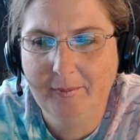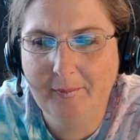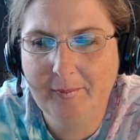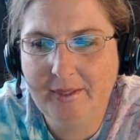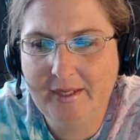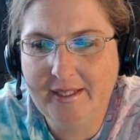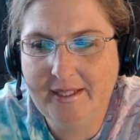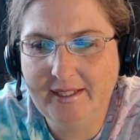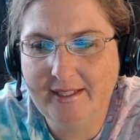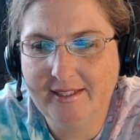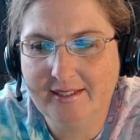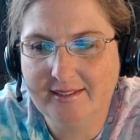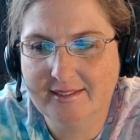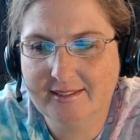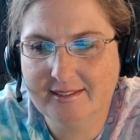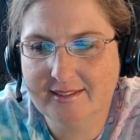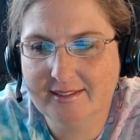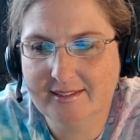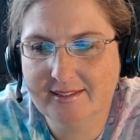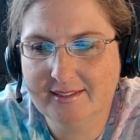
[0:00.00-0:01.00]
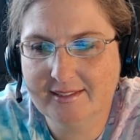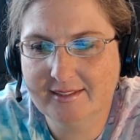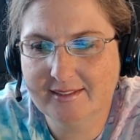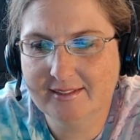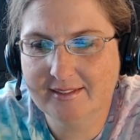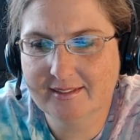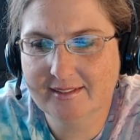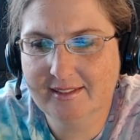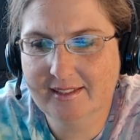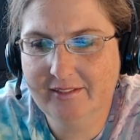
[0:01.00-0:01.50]
But
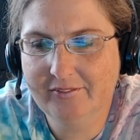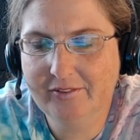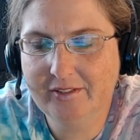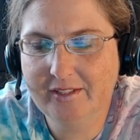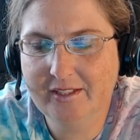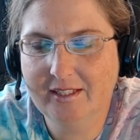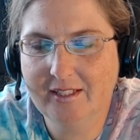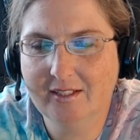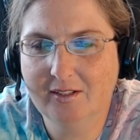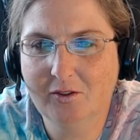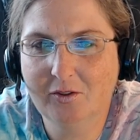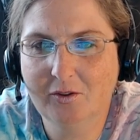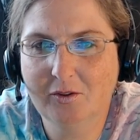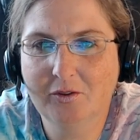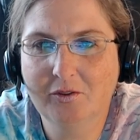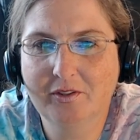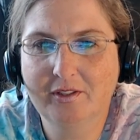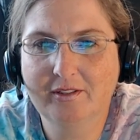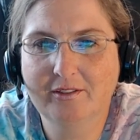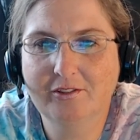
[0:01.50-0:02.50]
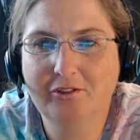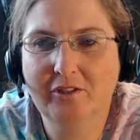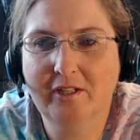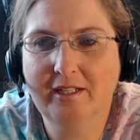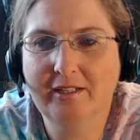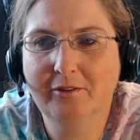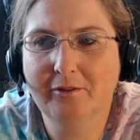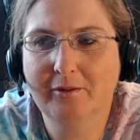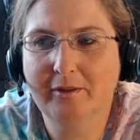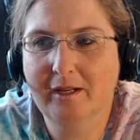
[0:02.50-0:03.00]
even though they're
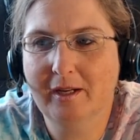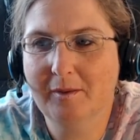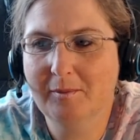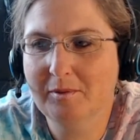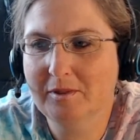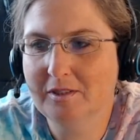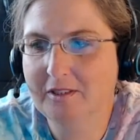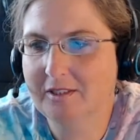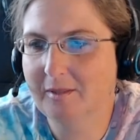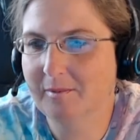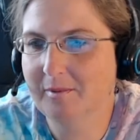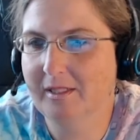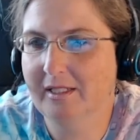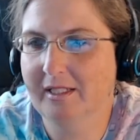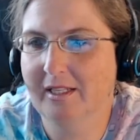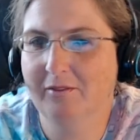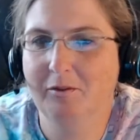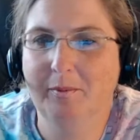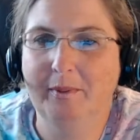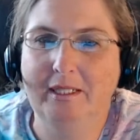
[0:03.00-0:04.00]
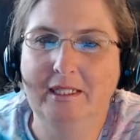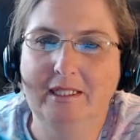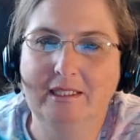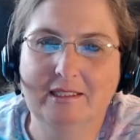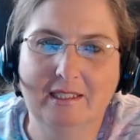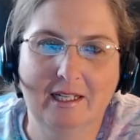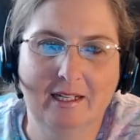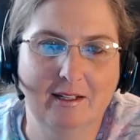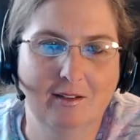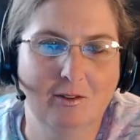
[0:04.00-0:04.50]
trying to accomplish something,
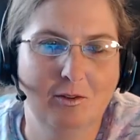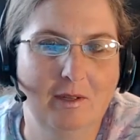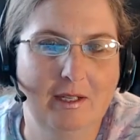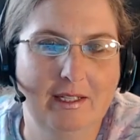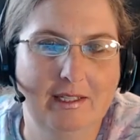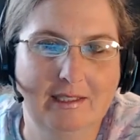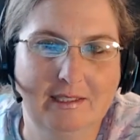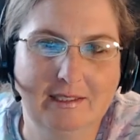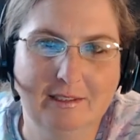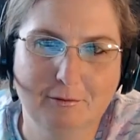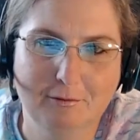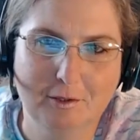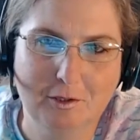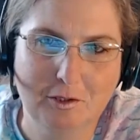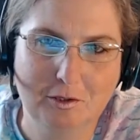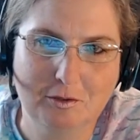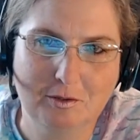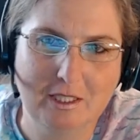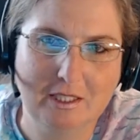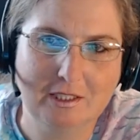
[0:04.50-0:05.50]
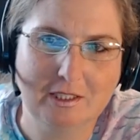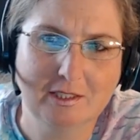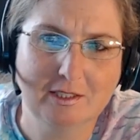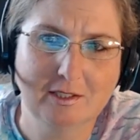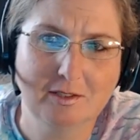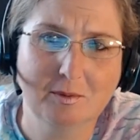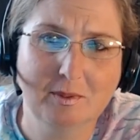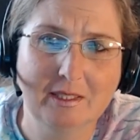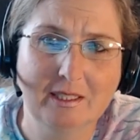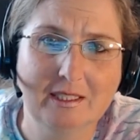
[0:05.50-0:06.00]
everybody's kind of going in different
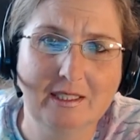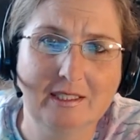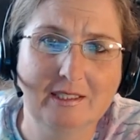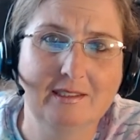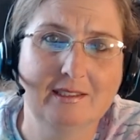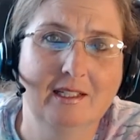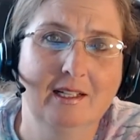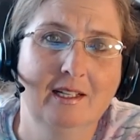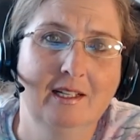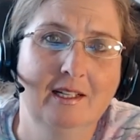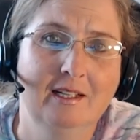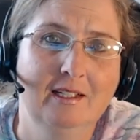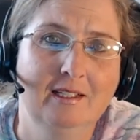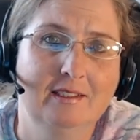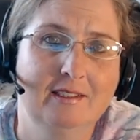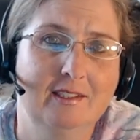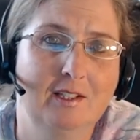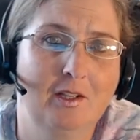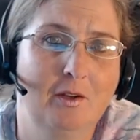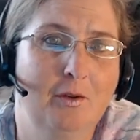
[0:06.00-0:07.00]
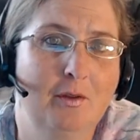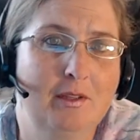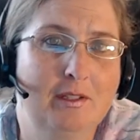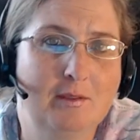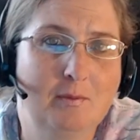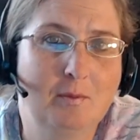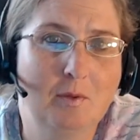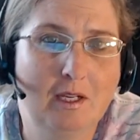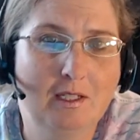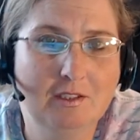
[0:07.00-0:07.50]
directions with this. So
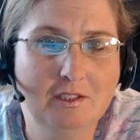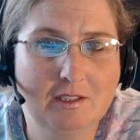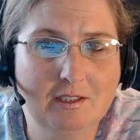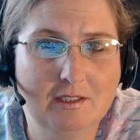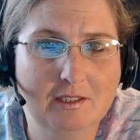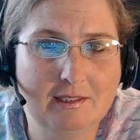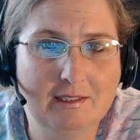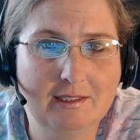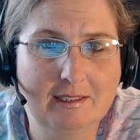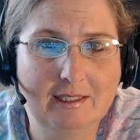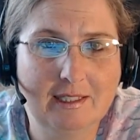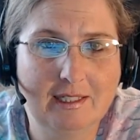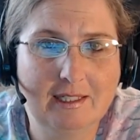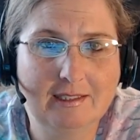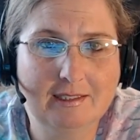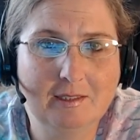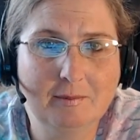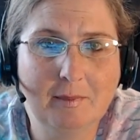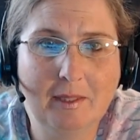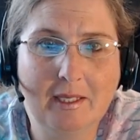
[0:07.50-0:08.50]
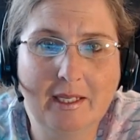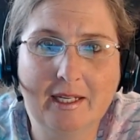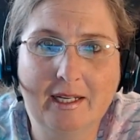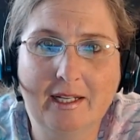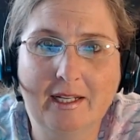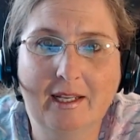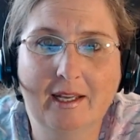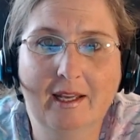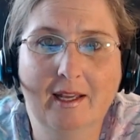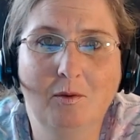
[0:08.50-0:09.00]
this project isn't getting to make
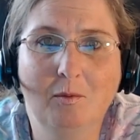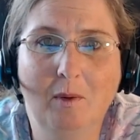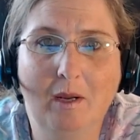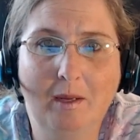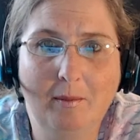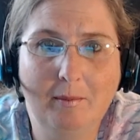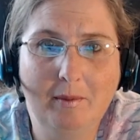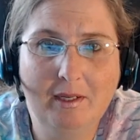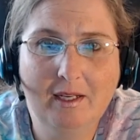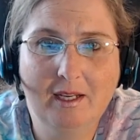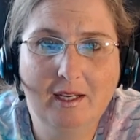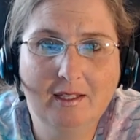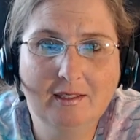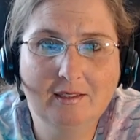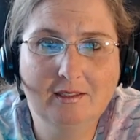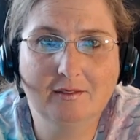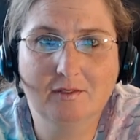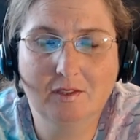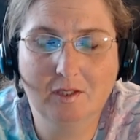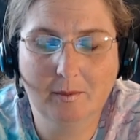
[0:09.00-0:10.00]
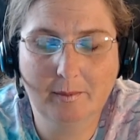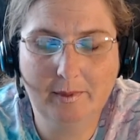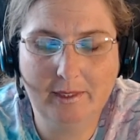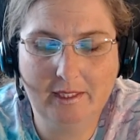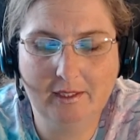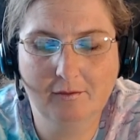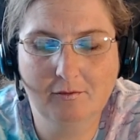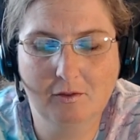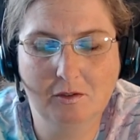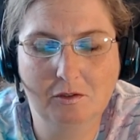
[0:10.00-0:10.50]
any headway because of so
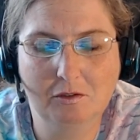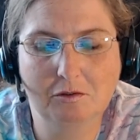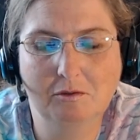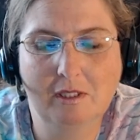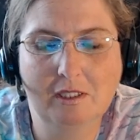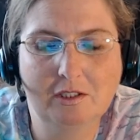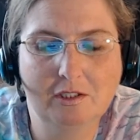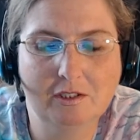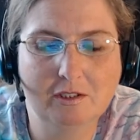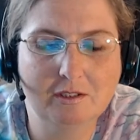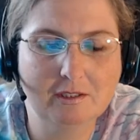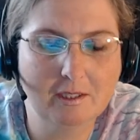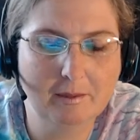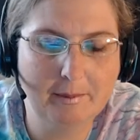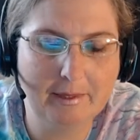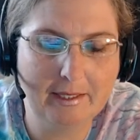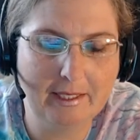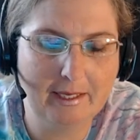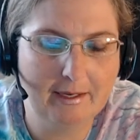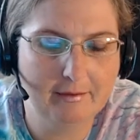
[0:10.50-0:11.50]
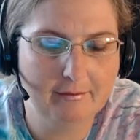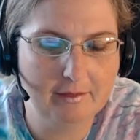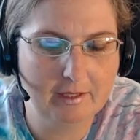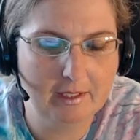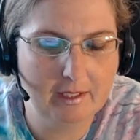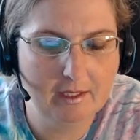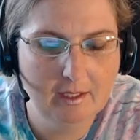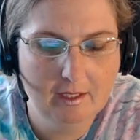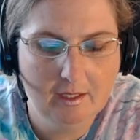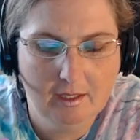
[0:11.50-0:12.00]
many different directions coming out of
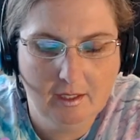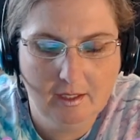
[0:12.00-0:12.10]
it.